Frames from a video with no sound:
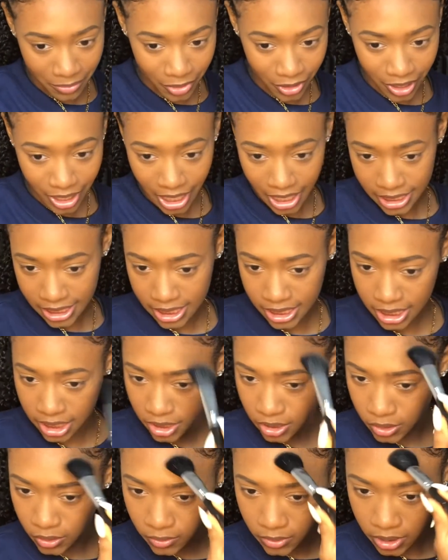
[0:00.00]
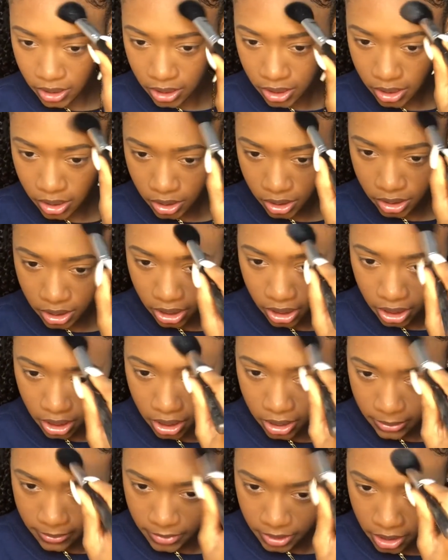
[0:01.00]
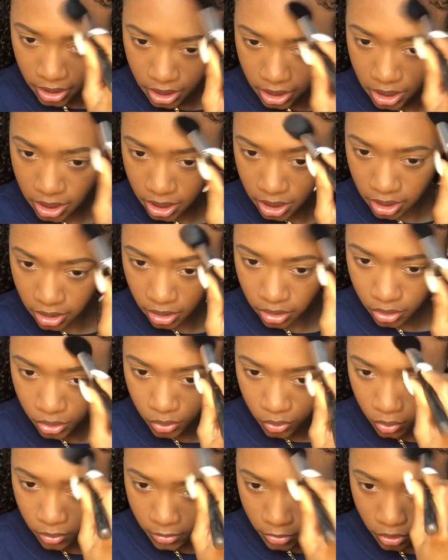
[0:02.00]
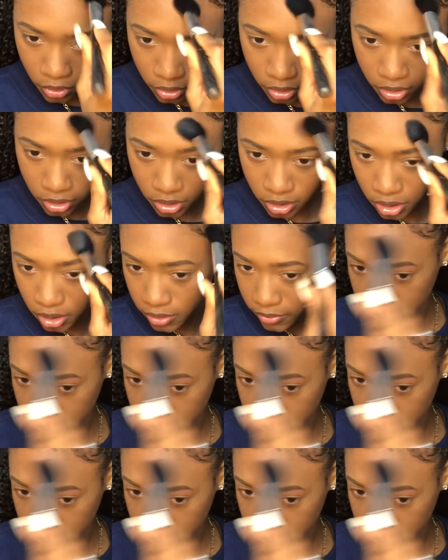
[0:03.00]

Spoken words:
but I still do it just a little bit, not too much.